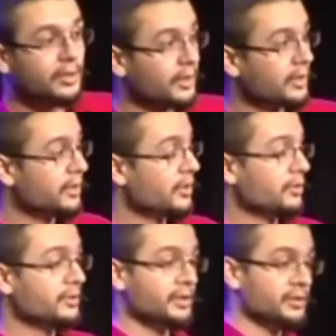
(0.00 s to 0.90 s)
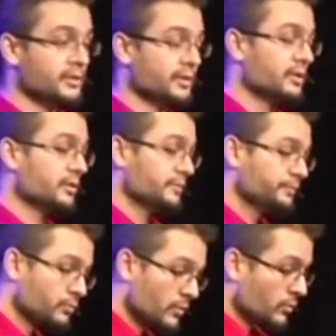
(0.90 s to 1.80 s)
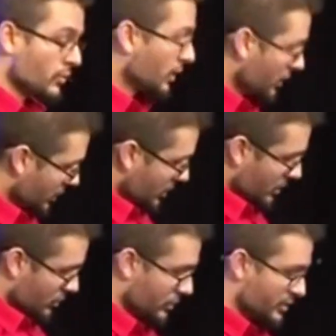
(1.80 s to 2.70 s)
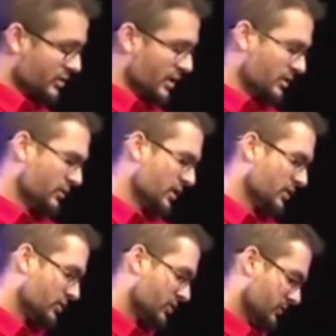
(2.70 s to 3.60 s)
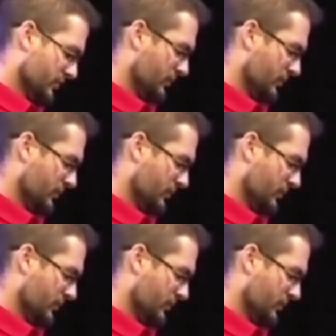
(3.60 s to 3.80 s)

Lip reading: on the internet, which said this: